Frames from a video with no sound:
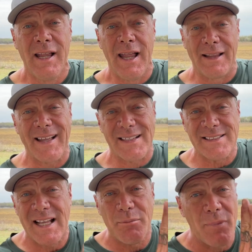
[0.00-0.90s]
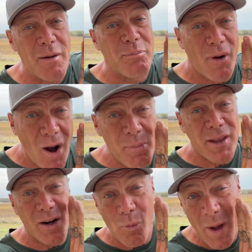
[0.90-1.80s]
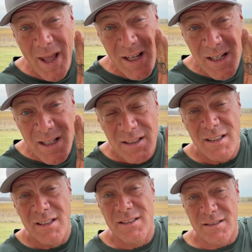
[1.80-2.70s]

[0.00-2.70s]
And like I said, I'm probably gonna win.